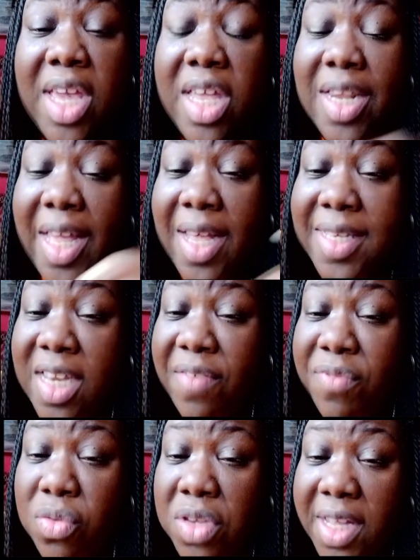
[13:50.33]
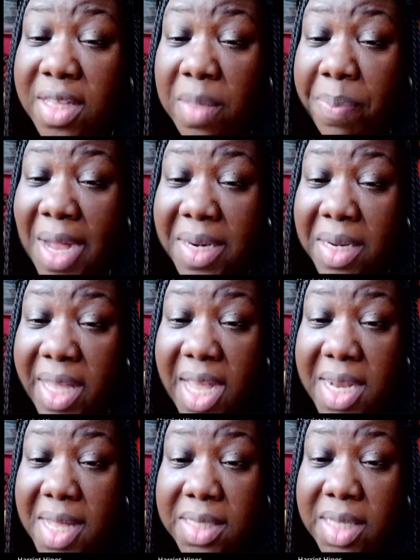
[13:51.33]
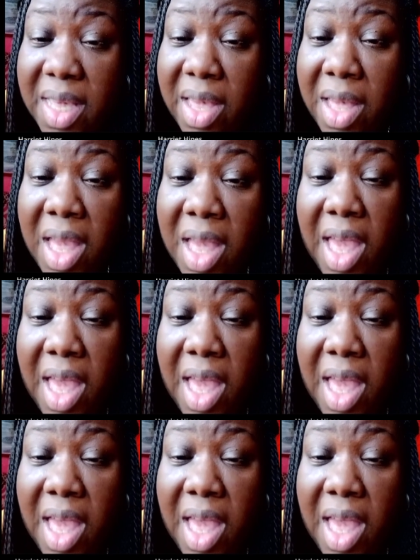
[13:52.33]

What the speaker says: And like I said, if you look at the plot of land that's there,